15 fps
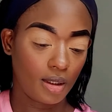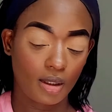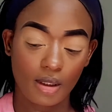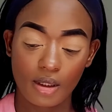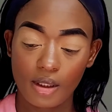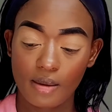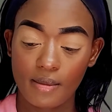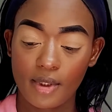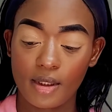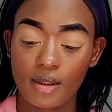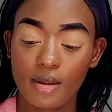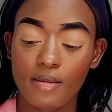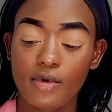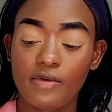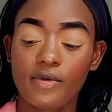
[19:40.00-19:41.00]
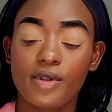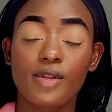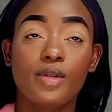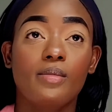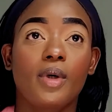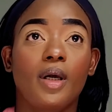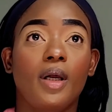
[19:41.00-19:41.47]
And I'm gonna move
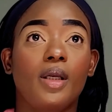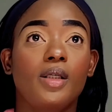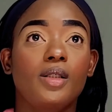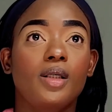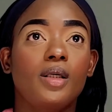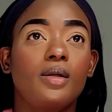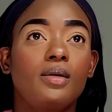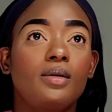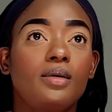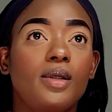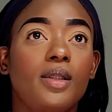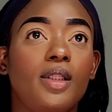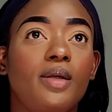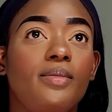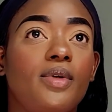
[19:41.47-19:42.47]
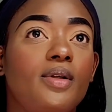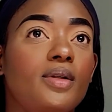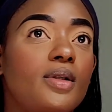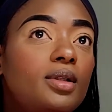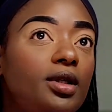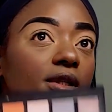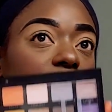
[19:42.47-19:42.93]
into my eyeshadow, and I'm
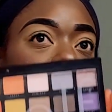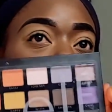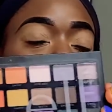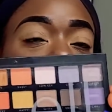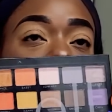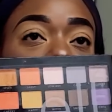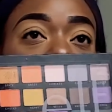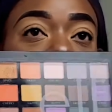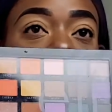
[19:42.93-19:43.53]
using this palette